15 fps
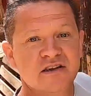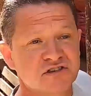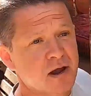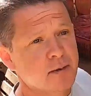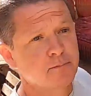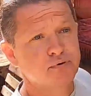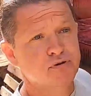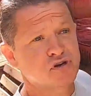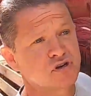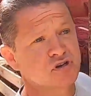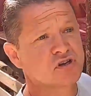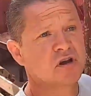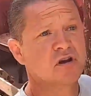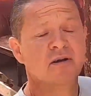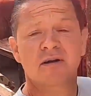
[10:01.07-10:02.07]

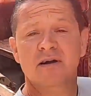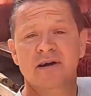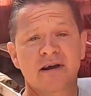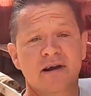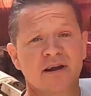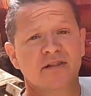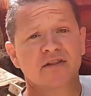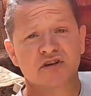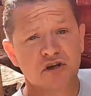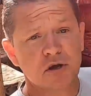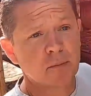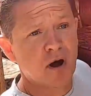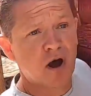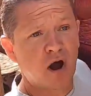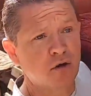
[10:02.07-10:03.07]
Temperatures in the
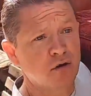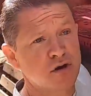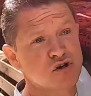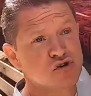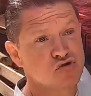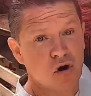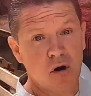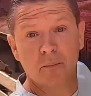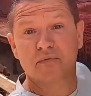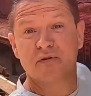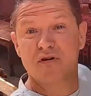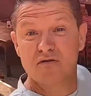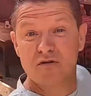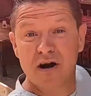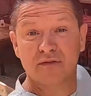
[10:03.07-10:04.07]
summer only drop
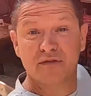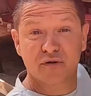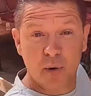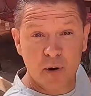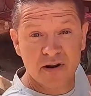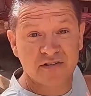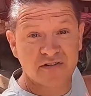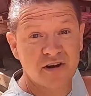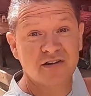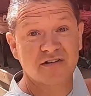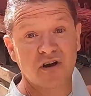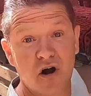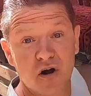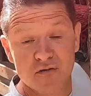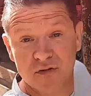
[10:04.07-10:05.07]
to around
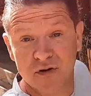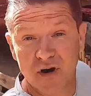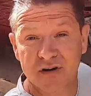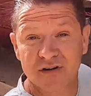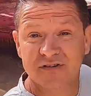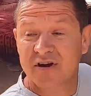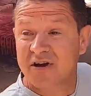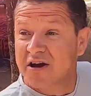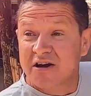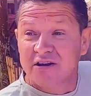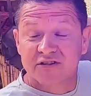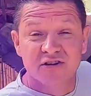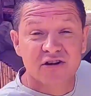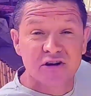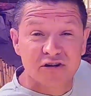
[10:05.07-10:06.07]
26 overnight,
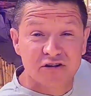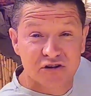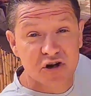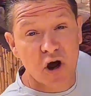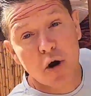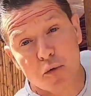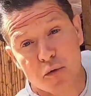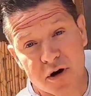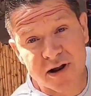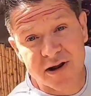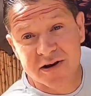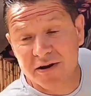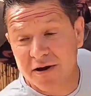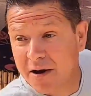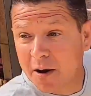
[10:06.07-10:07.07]
so you don't
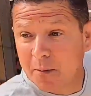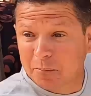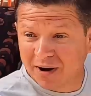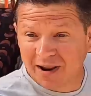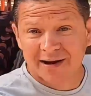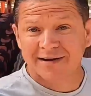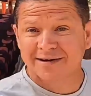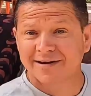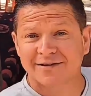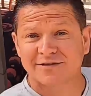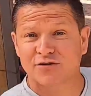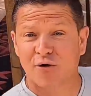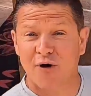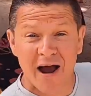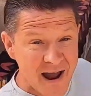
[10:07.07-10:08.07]
need
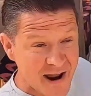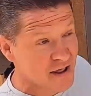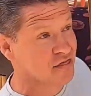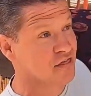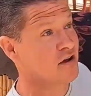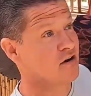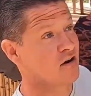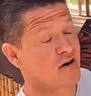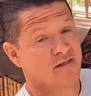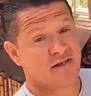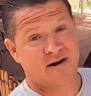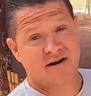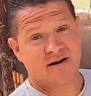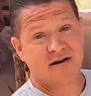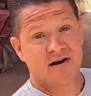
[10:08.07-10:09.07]
blankets or anything like
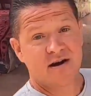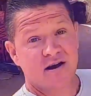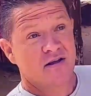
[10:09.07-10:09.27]
that.